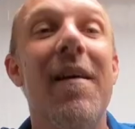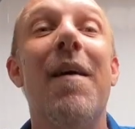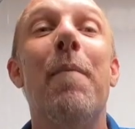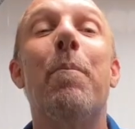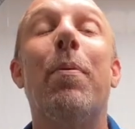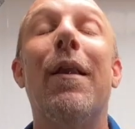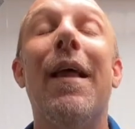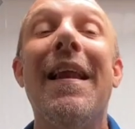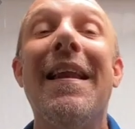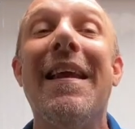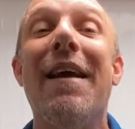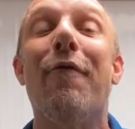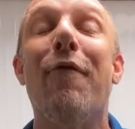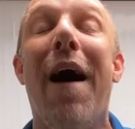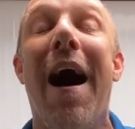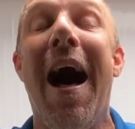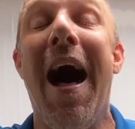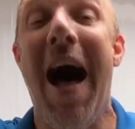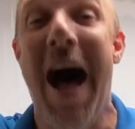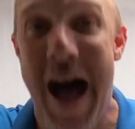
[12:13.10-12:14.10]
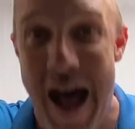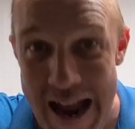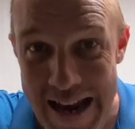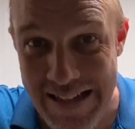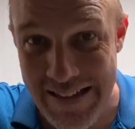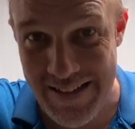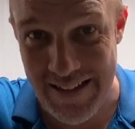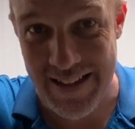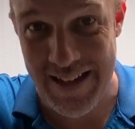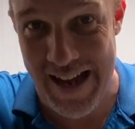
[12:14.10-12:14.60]
Plenty of
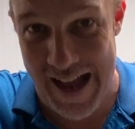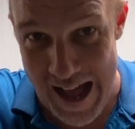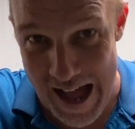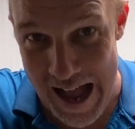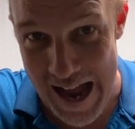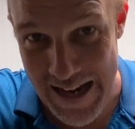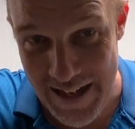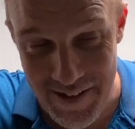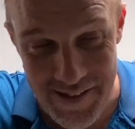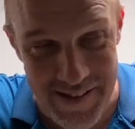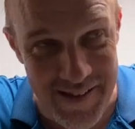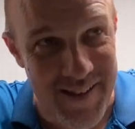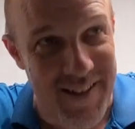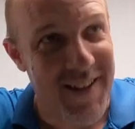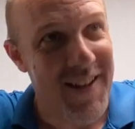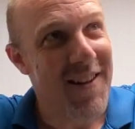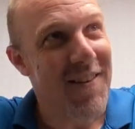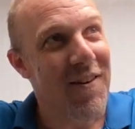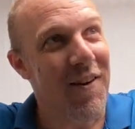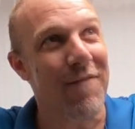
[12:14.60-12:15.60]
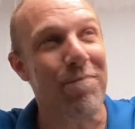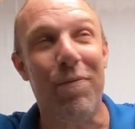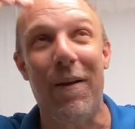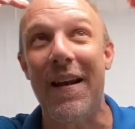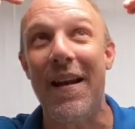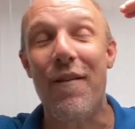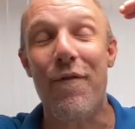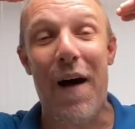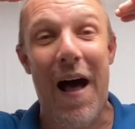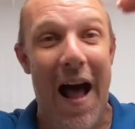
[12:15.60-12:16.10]
height, guys. There's
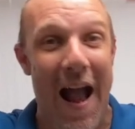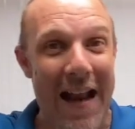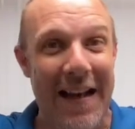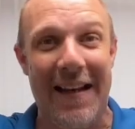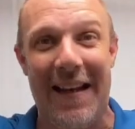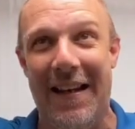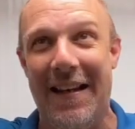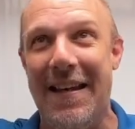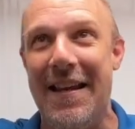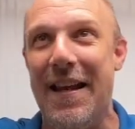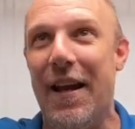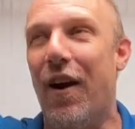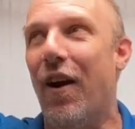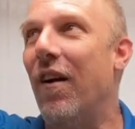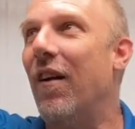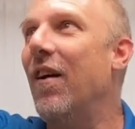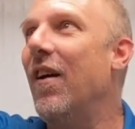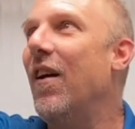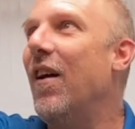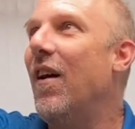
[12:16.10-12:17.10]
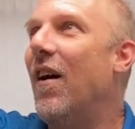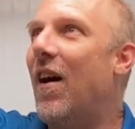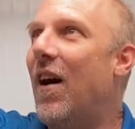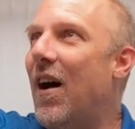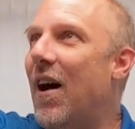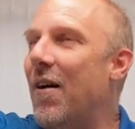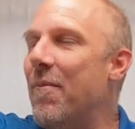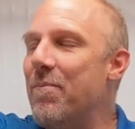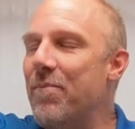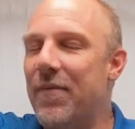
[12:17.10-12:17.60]
plenty of height in here.
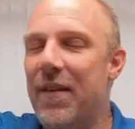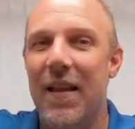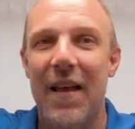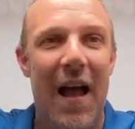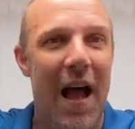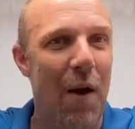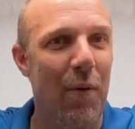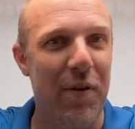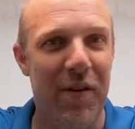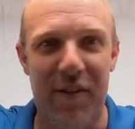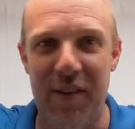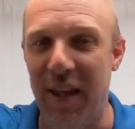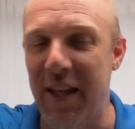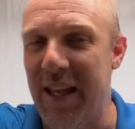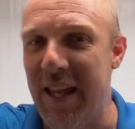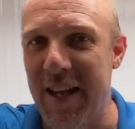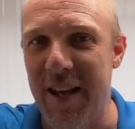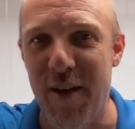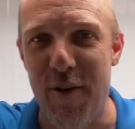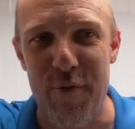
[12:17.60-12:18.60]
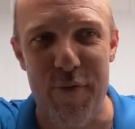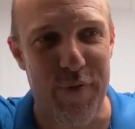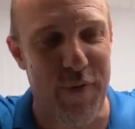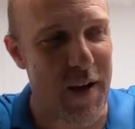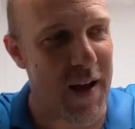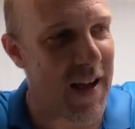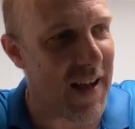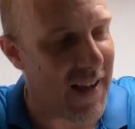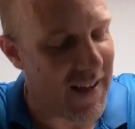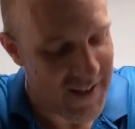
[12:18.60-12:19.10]
Um, I was thinking of,
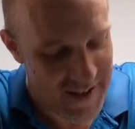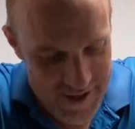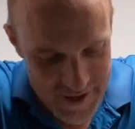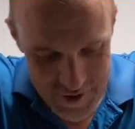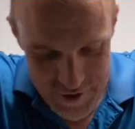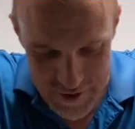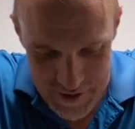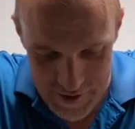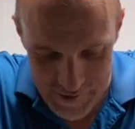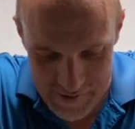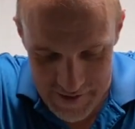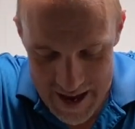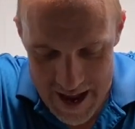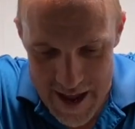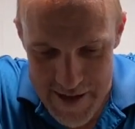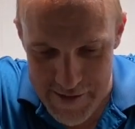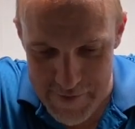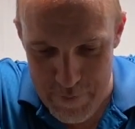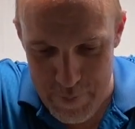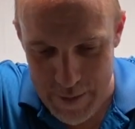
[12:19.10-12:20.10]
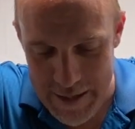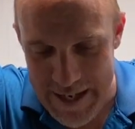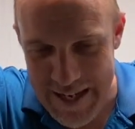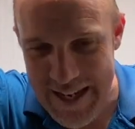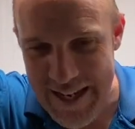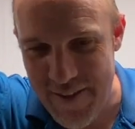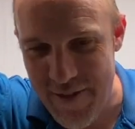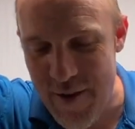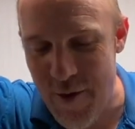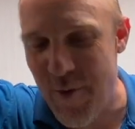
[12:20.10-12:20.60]
uh, geez, S
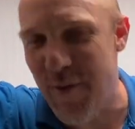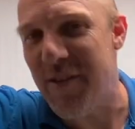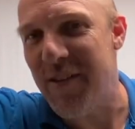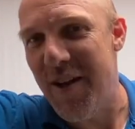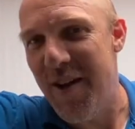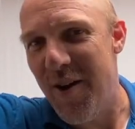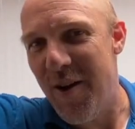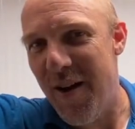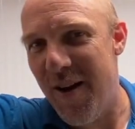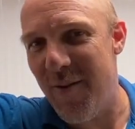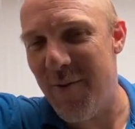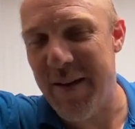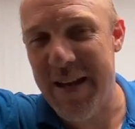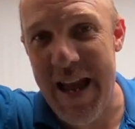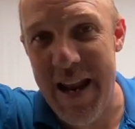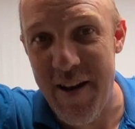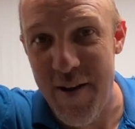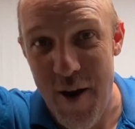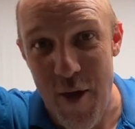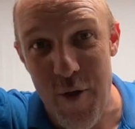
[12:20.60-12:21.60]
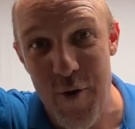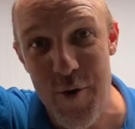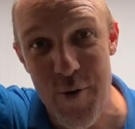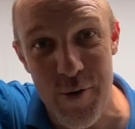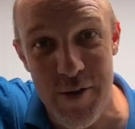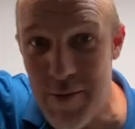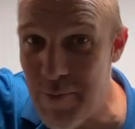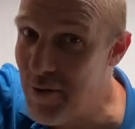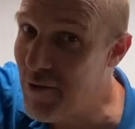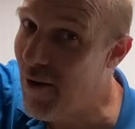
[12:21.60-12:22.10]
B, and there was, oh, we got another new
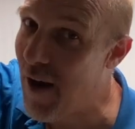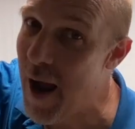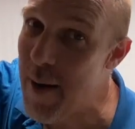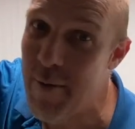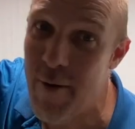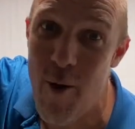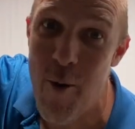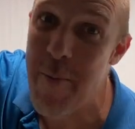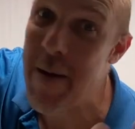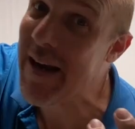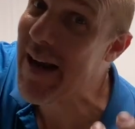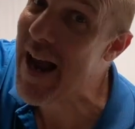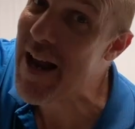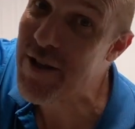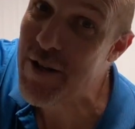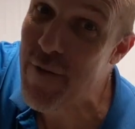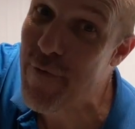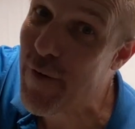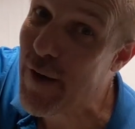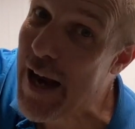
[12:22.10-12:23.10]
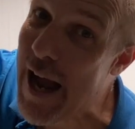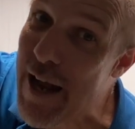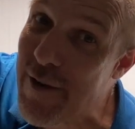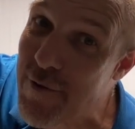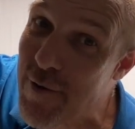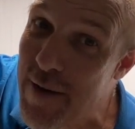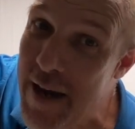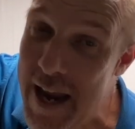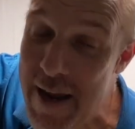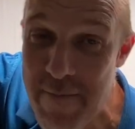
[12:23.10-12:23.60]
subscriber. Oh my gosh, I forgot
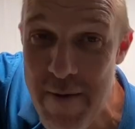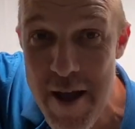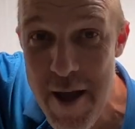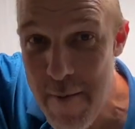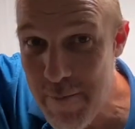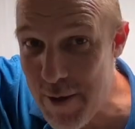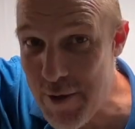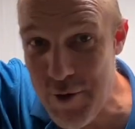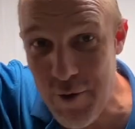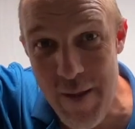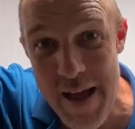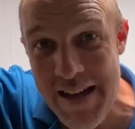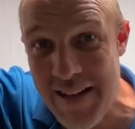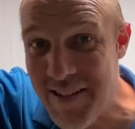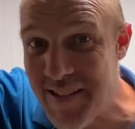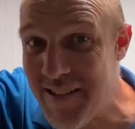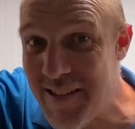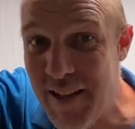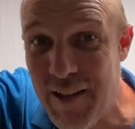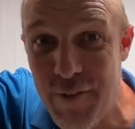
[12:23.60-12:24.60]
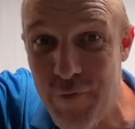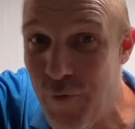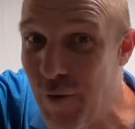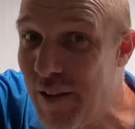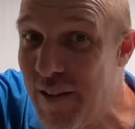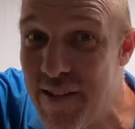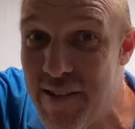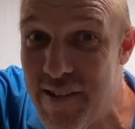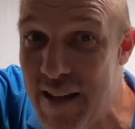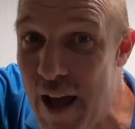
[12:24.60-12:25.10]
your name, but you're like six
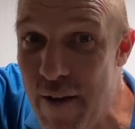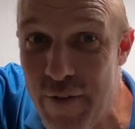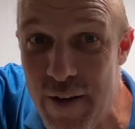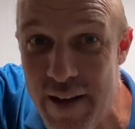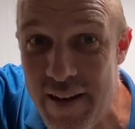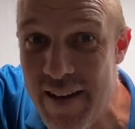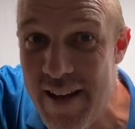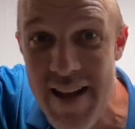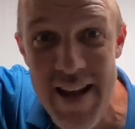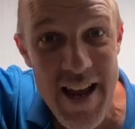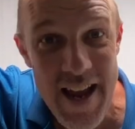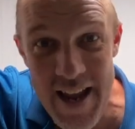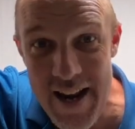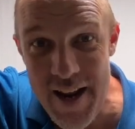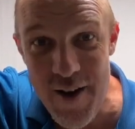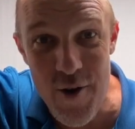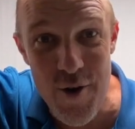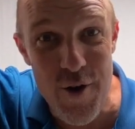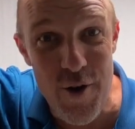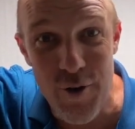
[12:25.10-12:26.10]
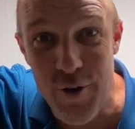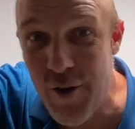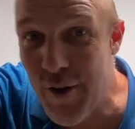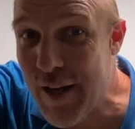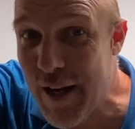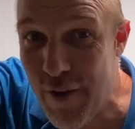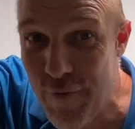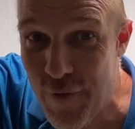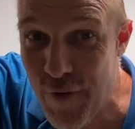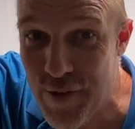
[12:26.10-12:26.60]
foot seven, and I know you're
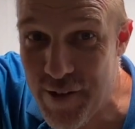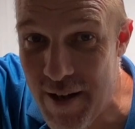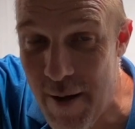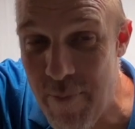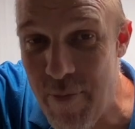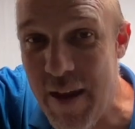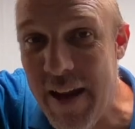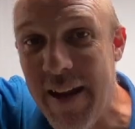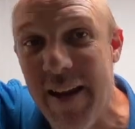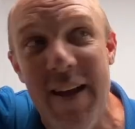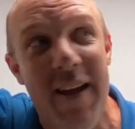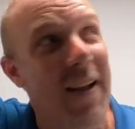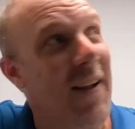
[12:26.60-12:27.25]
looking for something.